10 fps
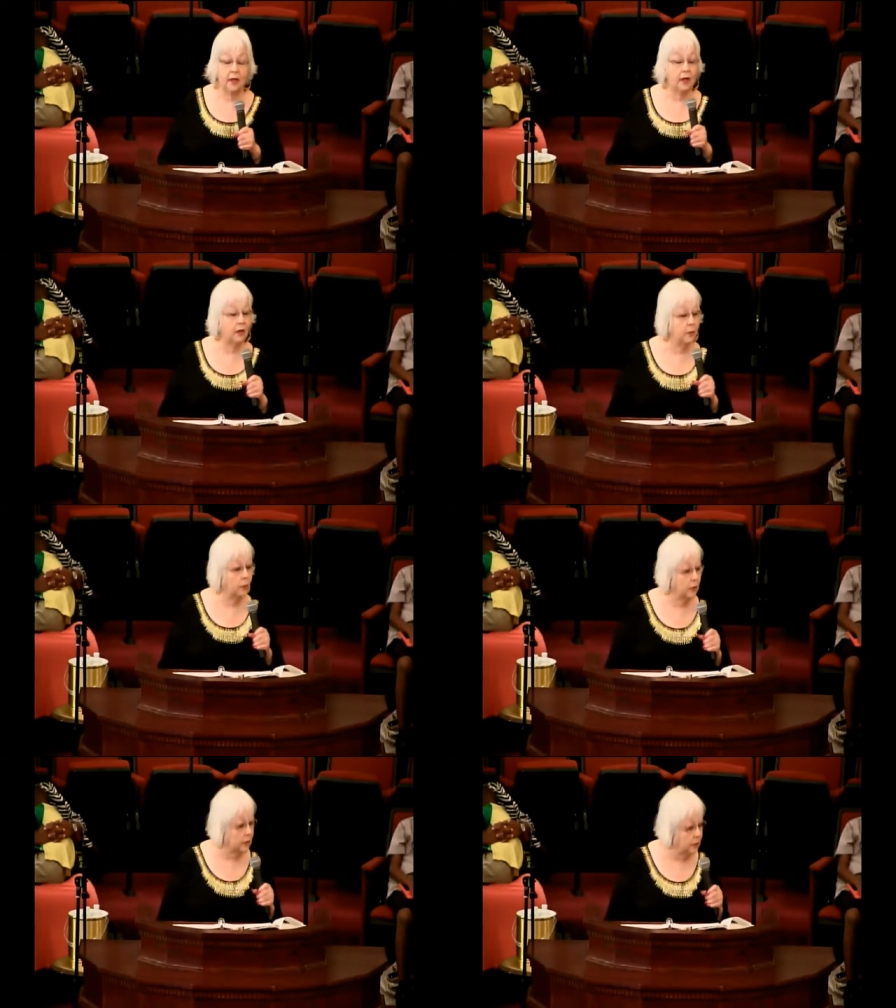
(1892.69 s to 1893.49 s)
a
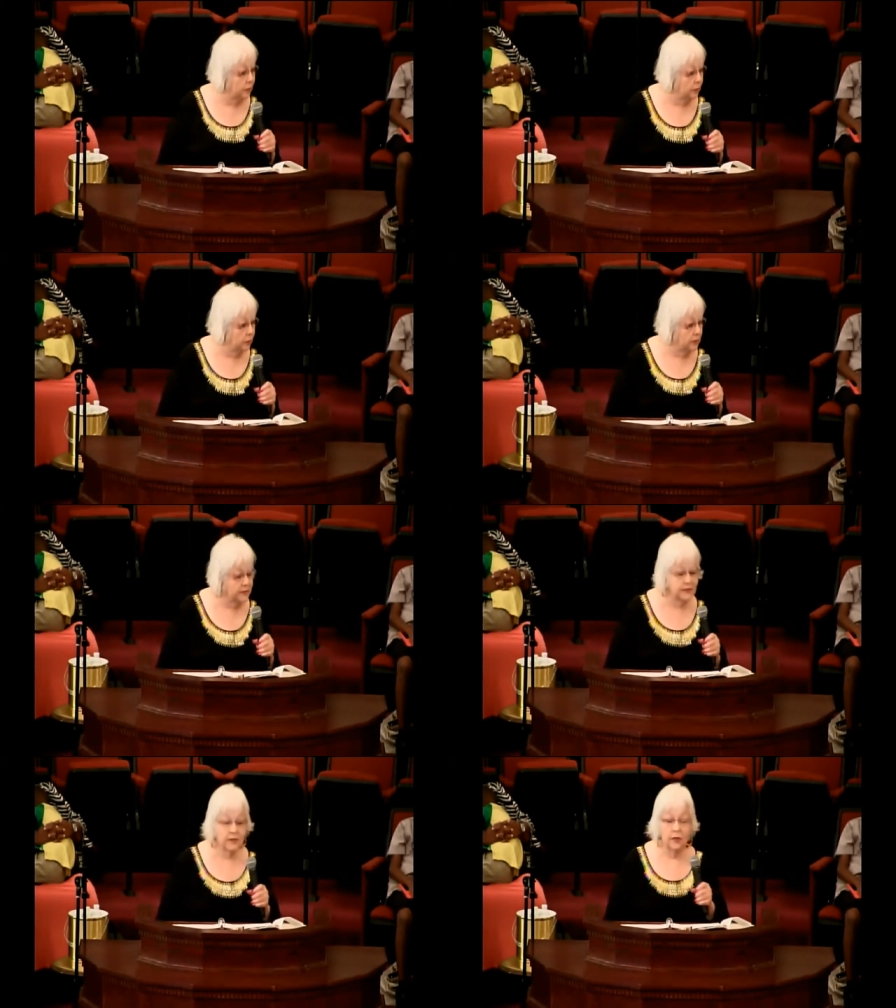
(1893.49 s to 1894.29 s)

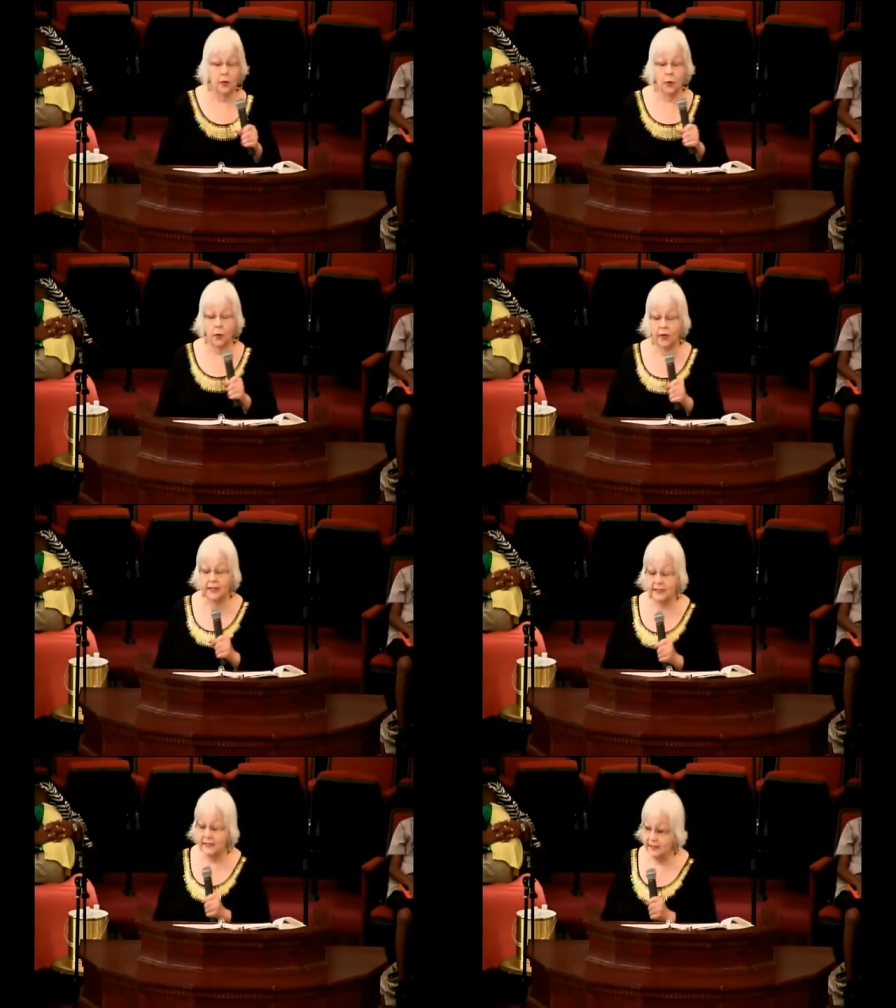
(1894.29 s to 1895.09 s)
workhorse, or
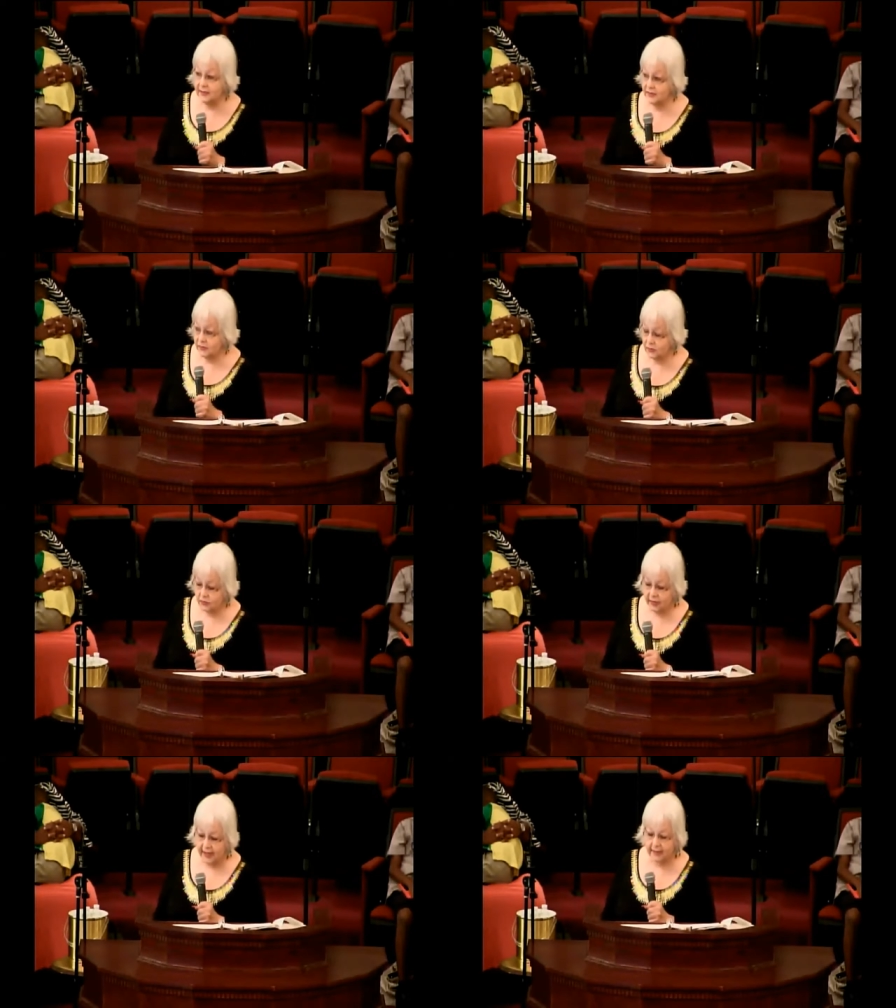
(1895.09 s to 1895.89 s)
a diesel
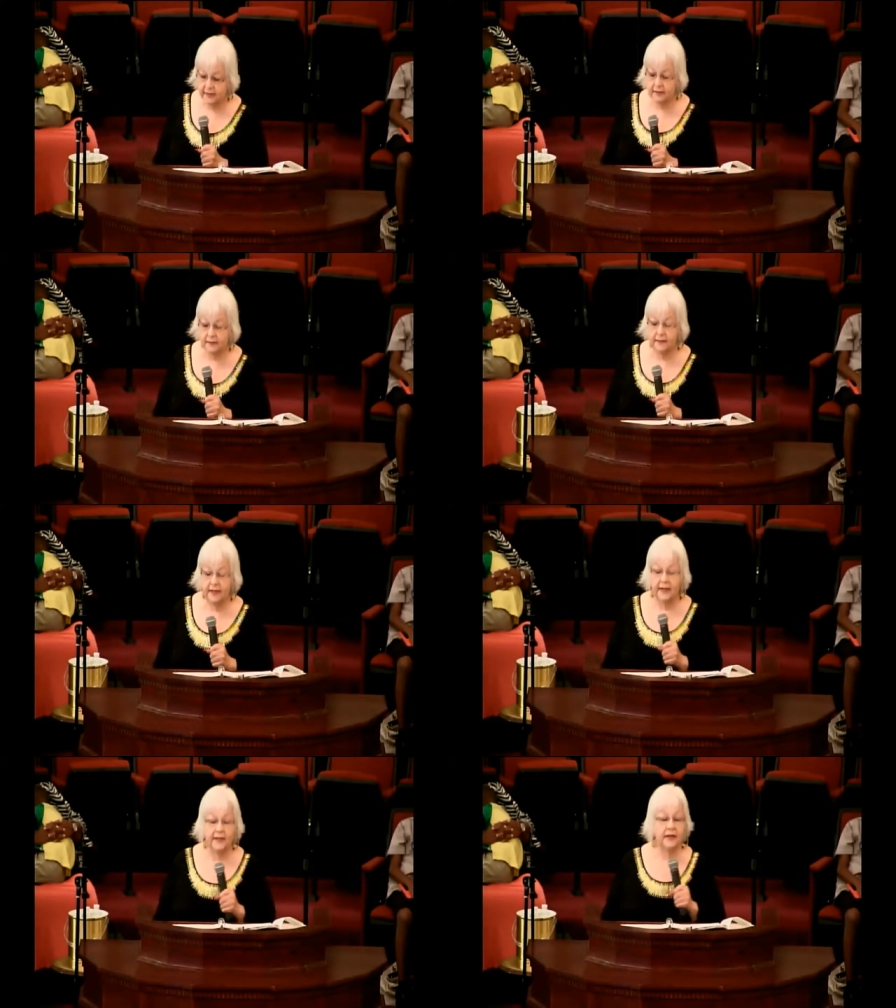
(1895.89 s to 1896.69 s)
tractor,
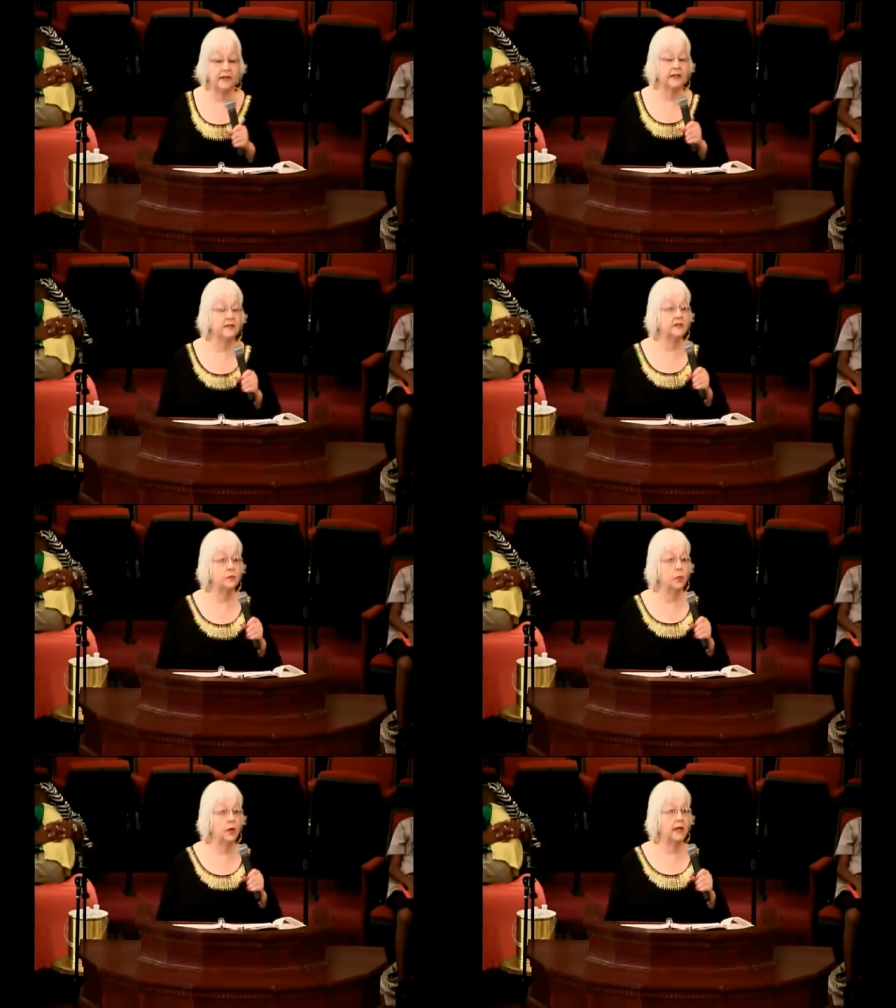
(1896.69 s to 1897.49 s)
there is
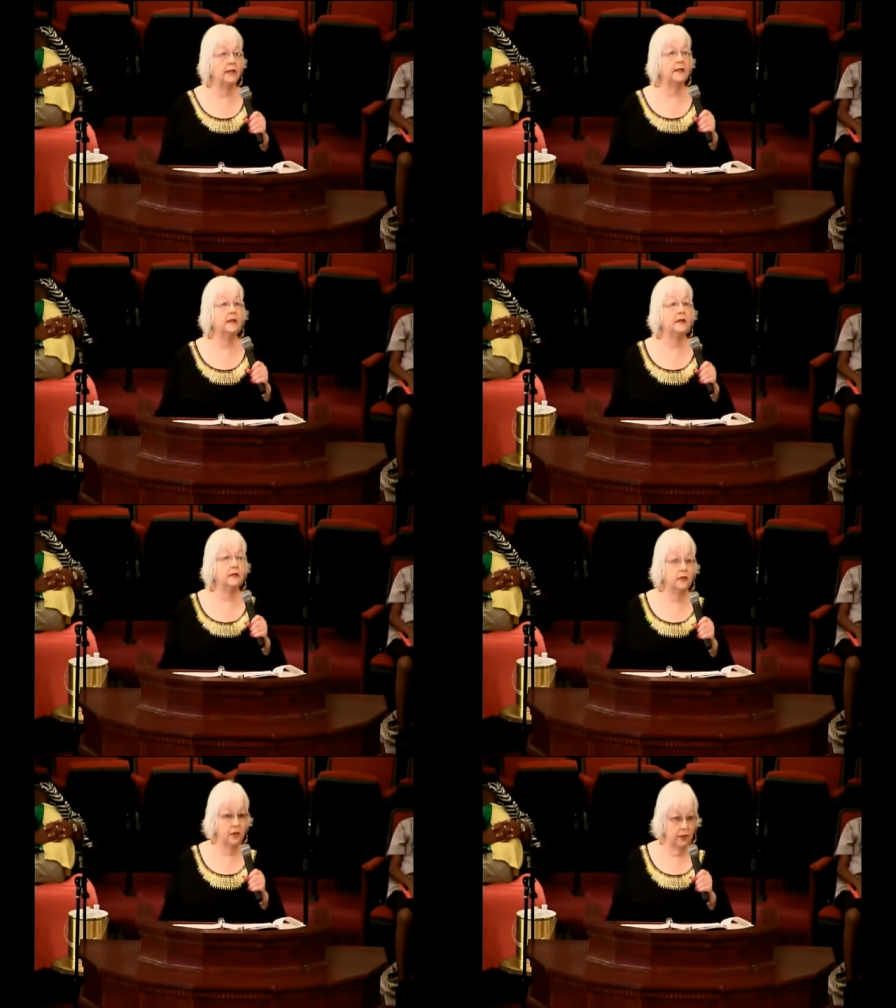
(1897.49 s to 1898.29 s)
one
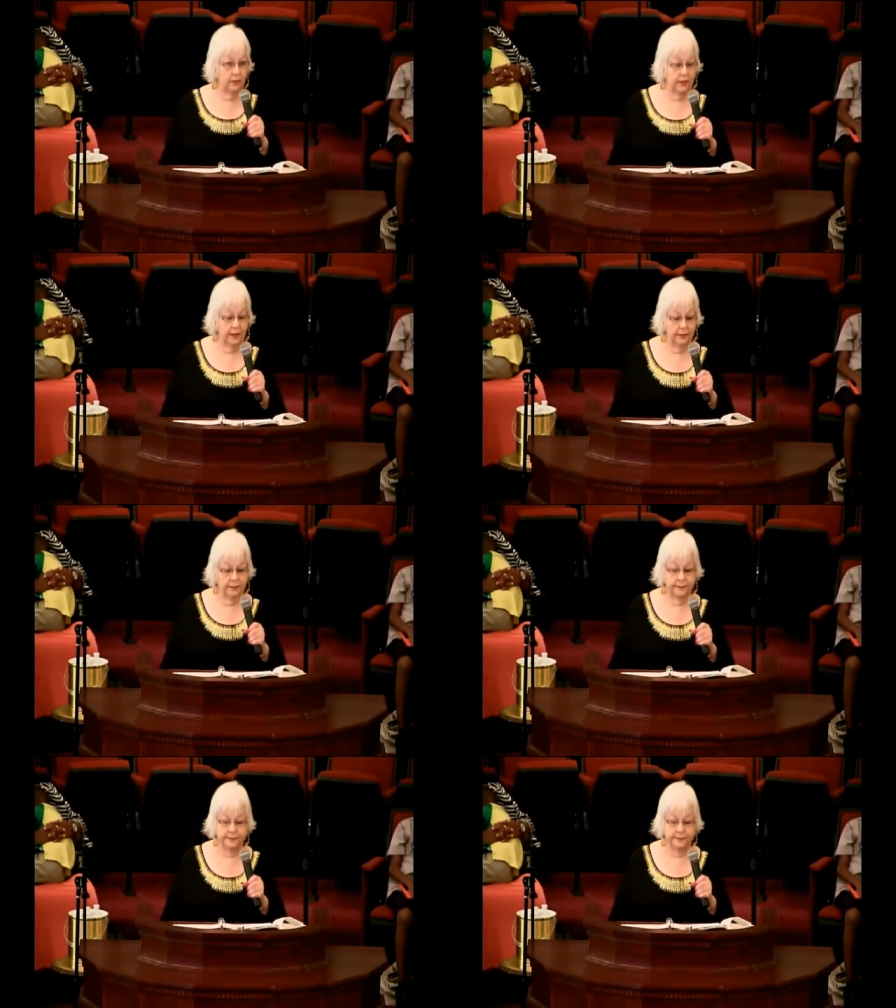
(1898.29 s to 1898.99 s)
no no.